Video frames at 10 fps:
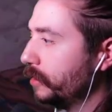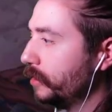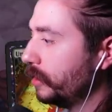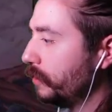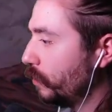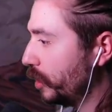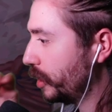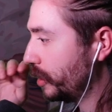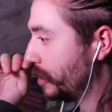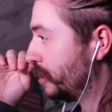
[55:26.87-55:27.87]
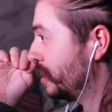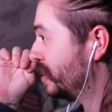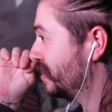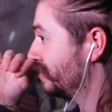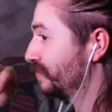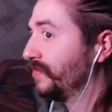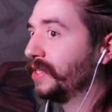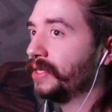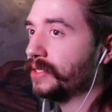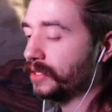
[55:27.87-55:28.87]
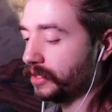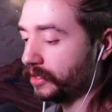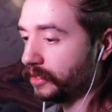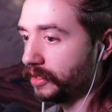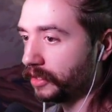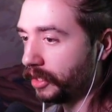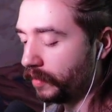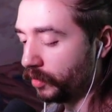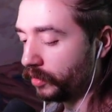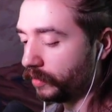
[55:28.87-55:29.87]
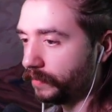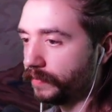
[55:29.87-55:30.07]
in any way is kind of brutal.